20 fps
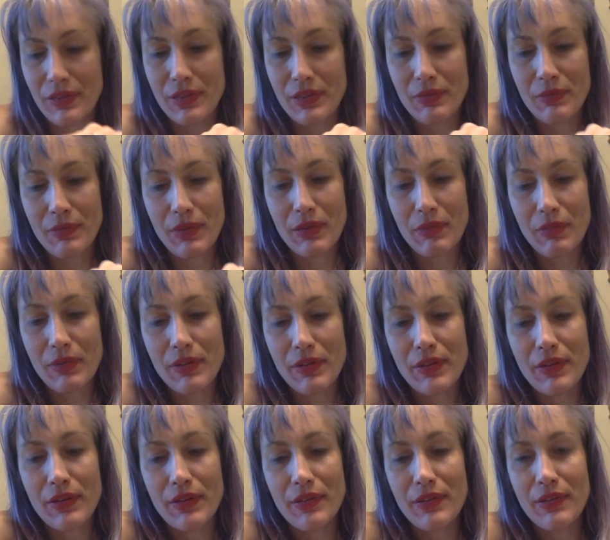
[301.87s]
she made me
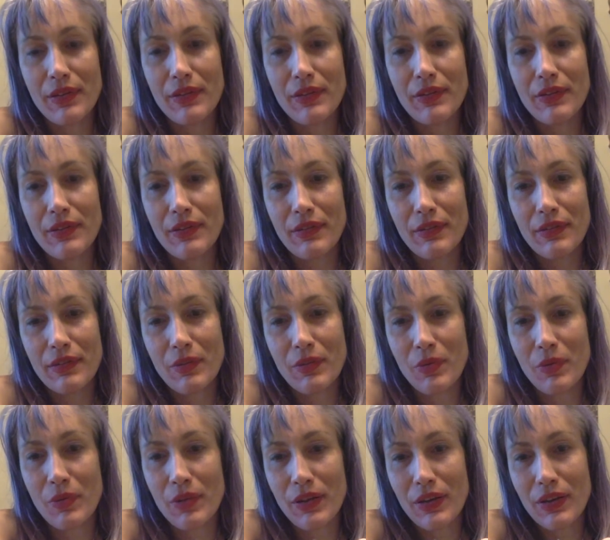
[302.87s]
this that says
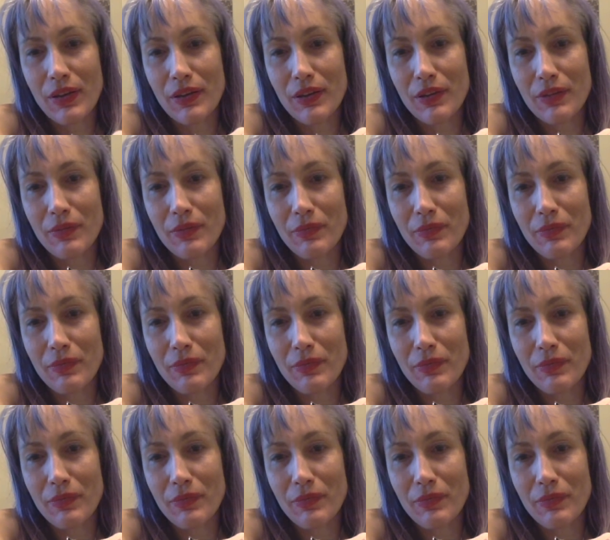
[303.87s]
queen,